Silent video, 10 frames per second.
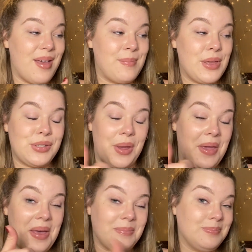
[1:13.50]
So
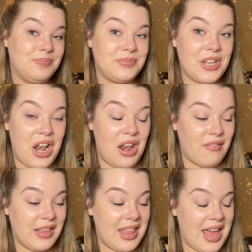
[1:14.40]
yeah,
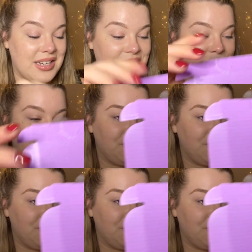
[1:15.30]
loving that.